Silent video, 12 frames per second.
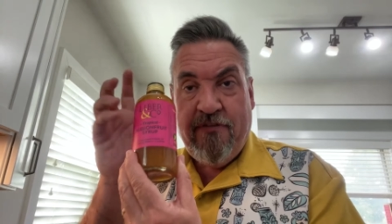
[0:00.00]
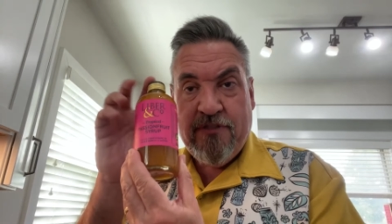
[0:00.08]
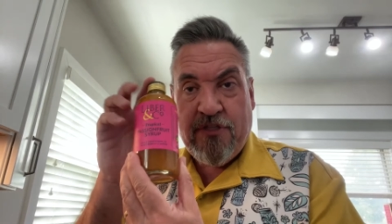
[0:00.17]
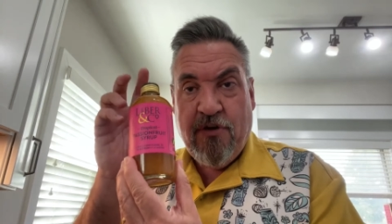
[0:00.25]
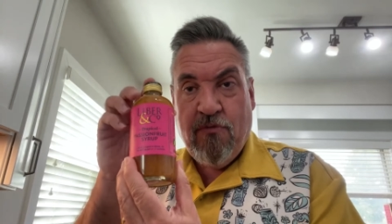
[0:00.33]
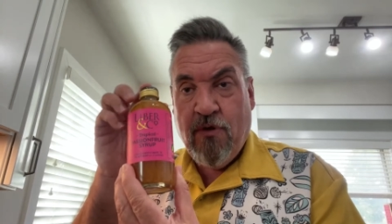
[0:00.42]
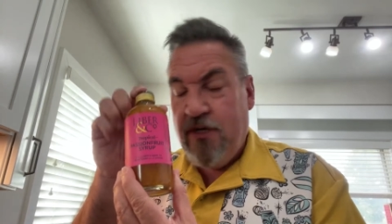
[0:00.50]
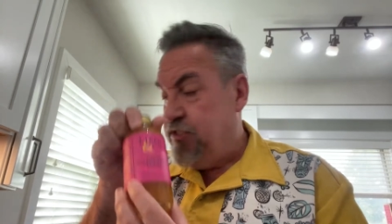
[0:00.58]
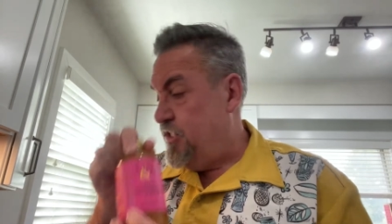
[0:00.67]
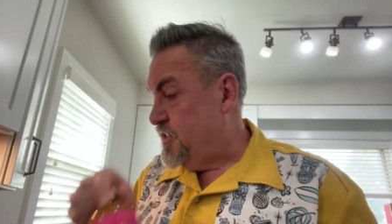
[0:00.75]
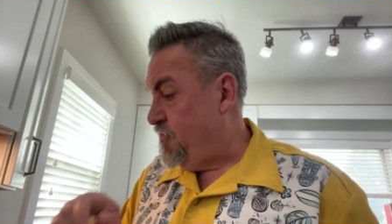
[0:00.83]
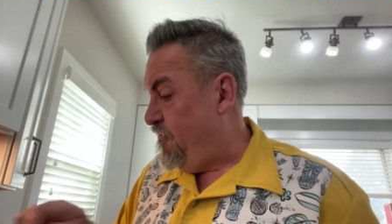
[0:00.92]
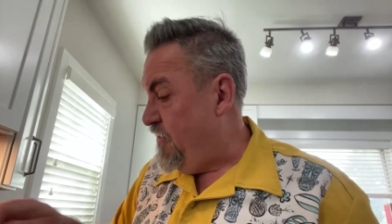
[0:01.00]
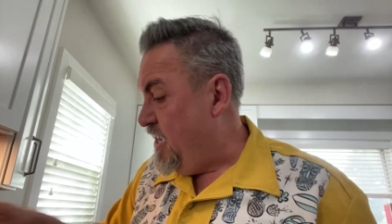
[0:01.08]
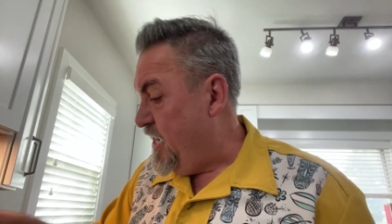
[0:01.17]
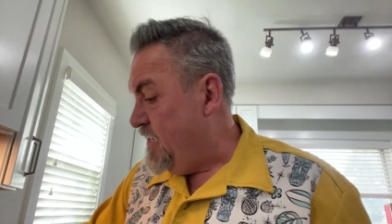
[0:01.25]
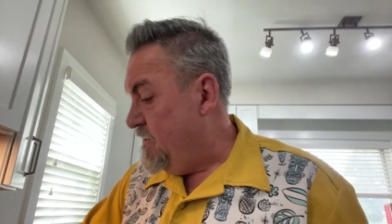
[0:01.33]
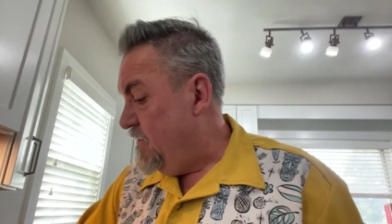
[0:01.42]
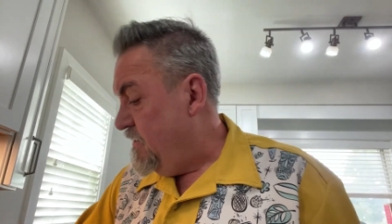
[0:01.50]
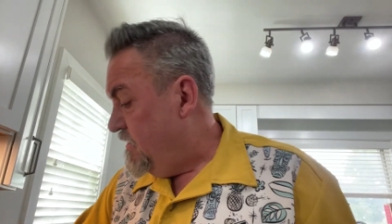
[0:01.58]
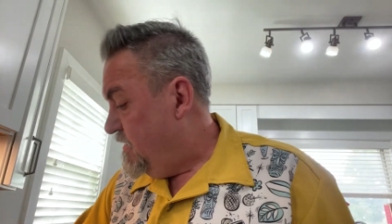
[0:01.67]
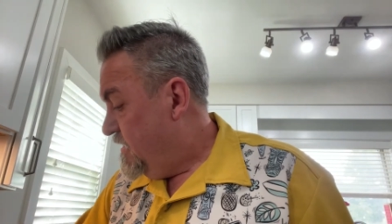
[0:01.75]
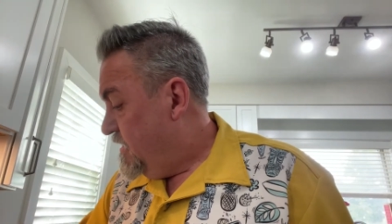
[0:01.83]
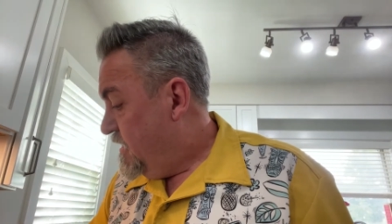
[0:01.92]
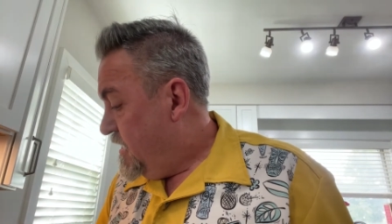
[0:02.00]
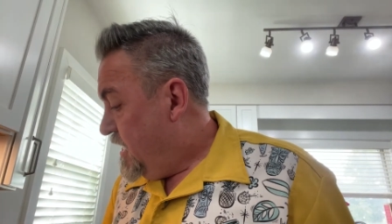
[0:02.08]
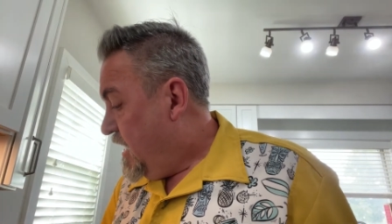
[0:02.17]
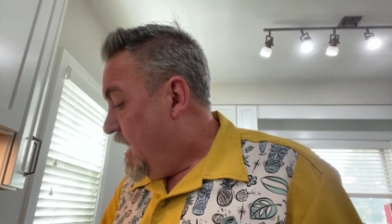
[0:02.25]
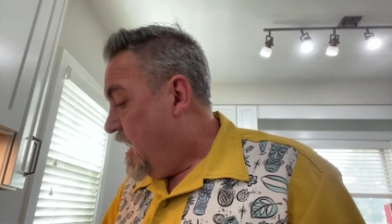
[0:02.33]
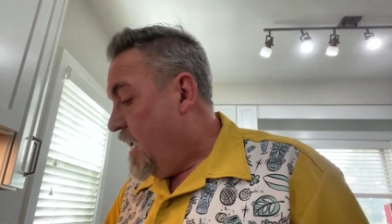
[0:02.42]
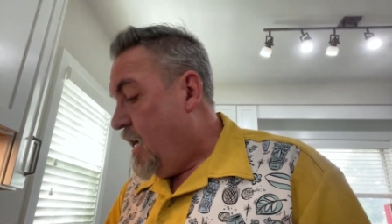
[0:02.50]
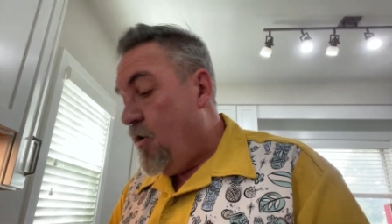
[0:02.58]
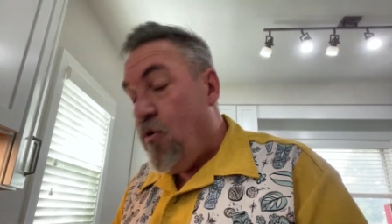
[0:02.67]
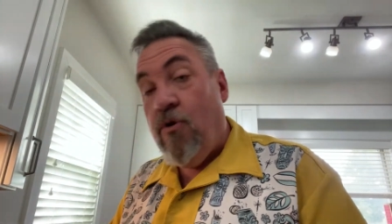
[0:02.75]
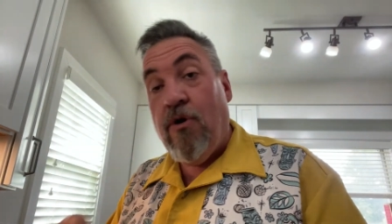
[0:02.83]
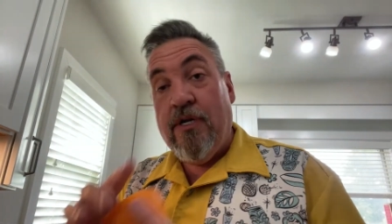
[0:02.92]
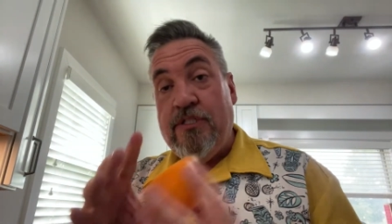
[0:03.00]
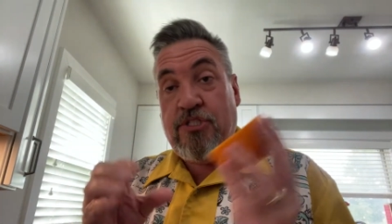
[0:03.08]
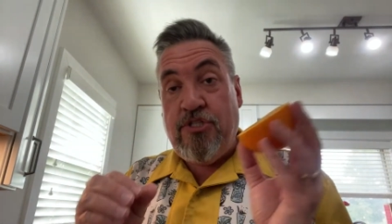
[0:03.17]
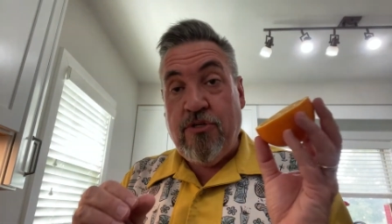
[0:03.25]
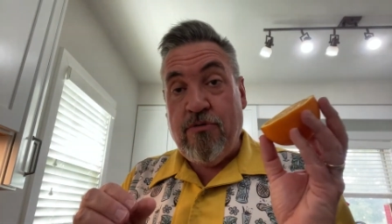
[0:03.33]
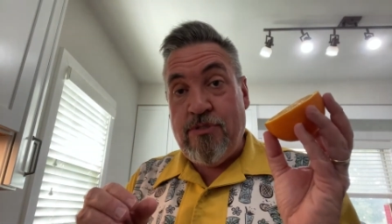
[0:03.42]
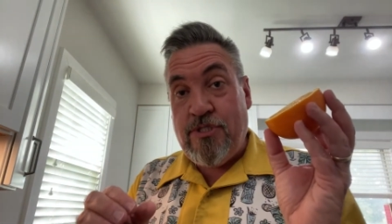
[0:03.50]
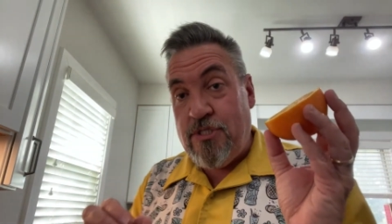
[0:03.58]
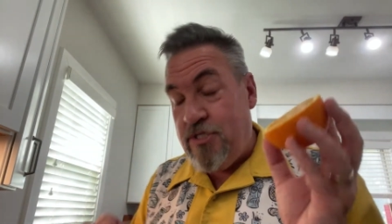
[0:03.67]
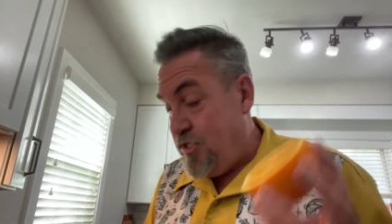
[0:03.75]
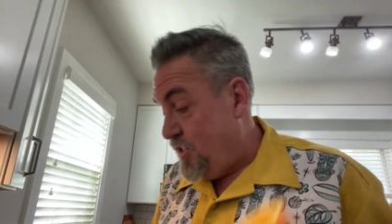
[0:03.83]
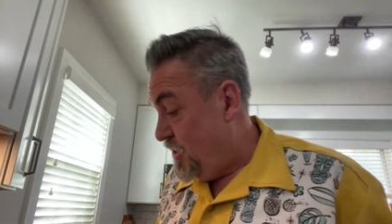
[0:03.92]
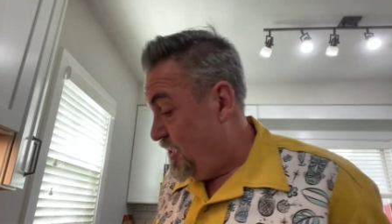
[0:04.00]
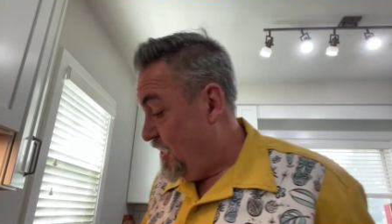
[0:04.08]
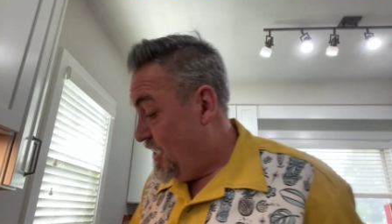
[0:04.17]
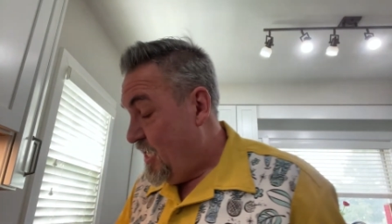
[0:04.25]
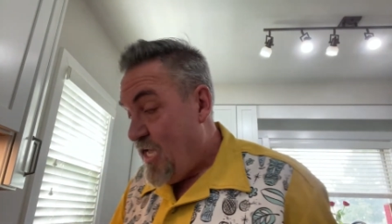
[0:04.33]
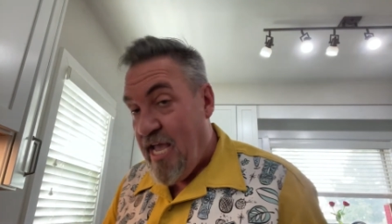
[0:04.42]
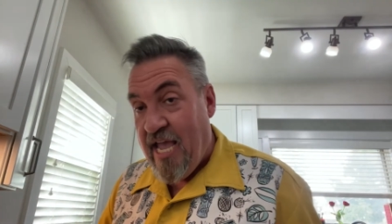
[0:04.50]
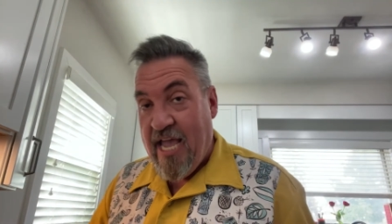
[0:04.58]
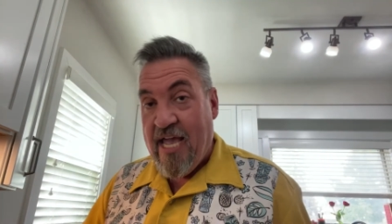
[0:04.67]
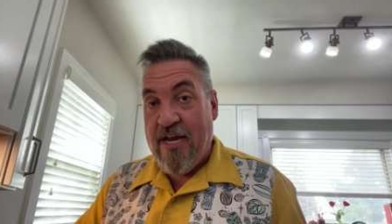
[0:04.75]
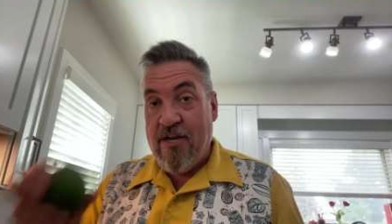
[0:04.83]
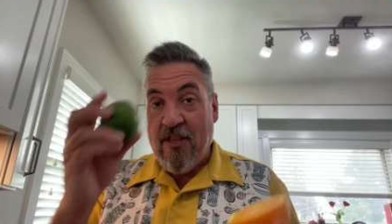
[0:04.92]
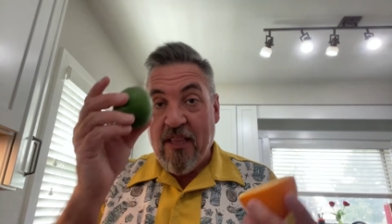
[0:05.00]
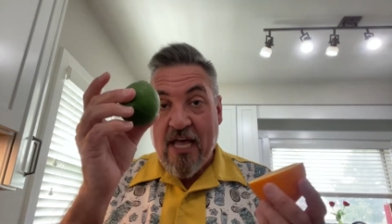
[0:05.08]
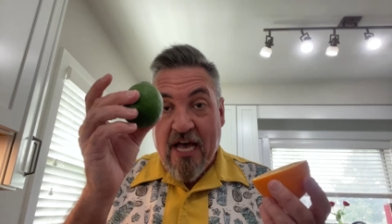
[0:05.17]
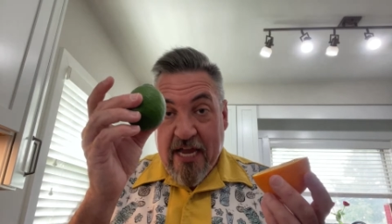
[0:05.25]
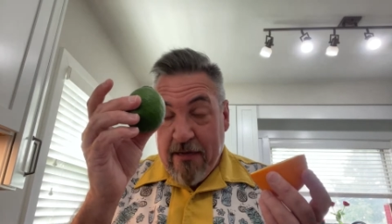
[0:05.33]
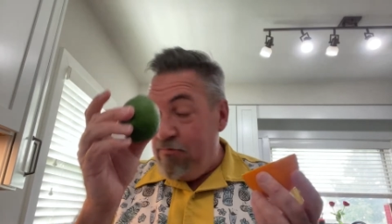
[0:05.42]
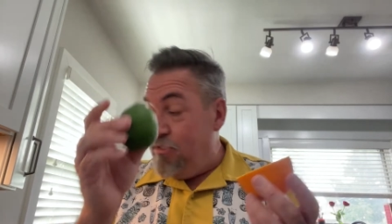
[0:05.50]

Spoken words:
is going to work just fine. Orange juice and lime